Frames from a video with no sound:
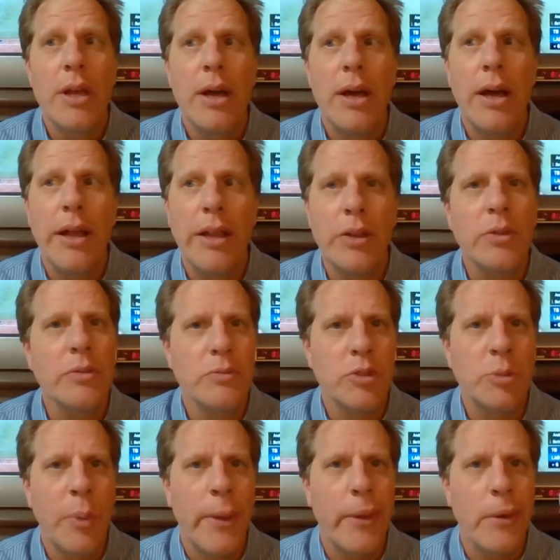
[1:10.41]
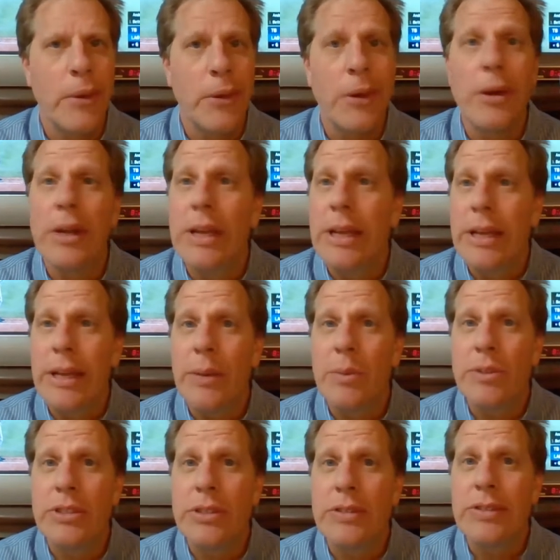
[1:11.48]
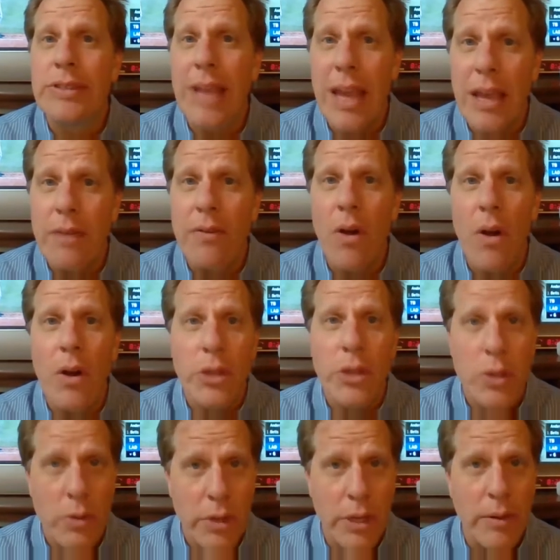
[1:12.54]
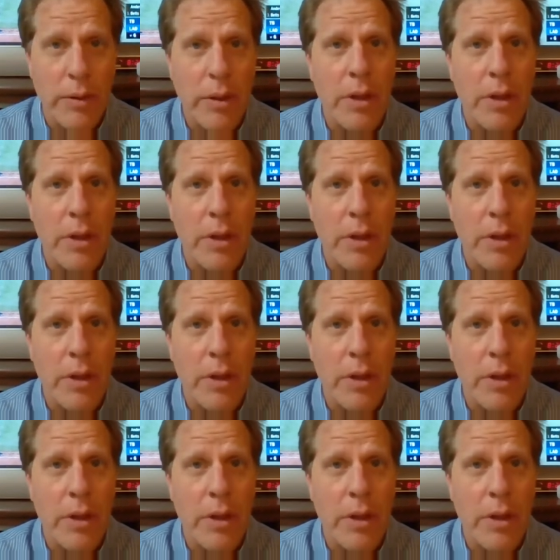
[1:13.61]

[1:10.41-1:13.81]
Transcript: and you'll spoiler alert, it was to save our union.